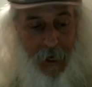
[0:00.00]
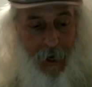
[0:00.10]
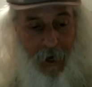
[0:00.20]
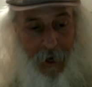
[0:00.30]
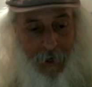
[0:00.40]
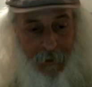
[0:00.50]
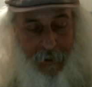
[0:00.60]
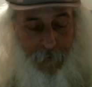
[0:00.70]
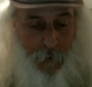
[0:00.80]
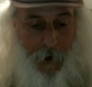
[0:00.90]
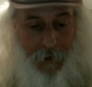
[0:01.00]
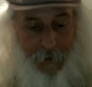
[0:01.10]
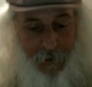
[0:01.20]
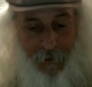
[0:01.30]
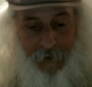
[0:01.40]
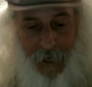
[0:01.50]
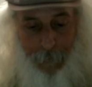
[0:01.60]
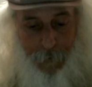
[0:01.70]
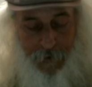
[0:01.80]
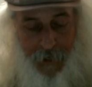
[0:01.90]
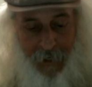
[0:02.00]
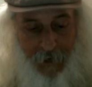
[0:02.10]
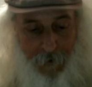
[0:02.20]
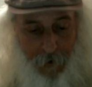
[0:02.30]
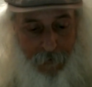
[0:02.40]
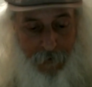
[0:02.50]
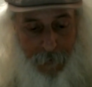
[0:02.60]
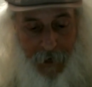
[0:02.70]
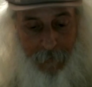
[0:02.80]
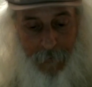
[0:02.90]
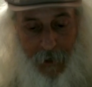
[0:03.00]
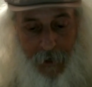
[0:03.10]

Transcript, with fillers: uh, give you all the examples like I've heard from them.